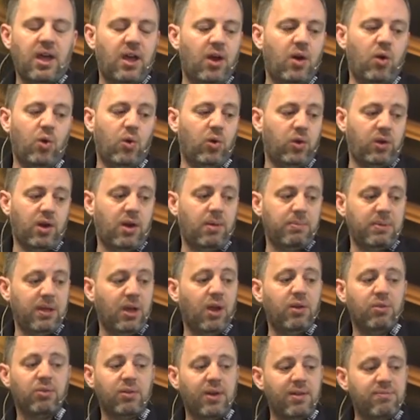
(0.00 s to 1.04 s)
or can't be
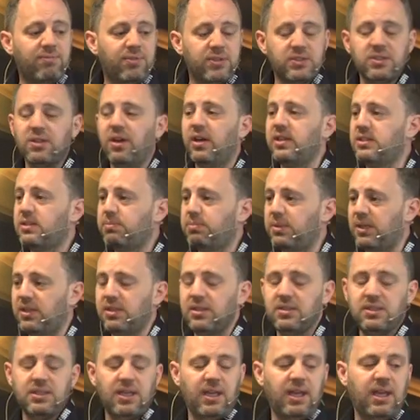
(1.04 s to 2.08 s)
overemphasized,
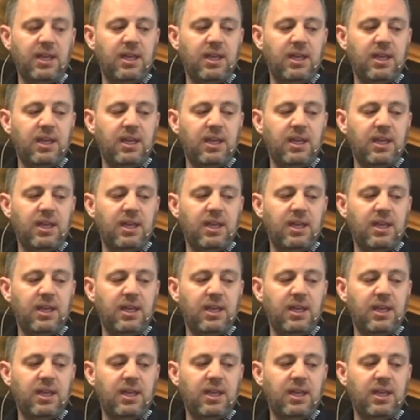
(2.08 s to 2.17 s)
because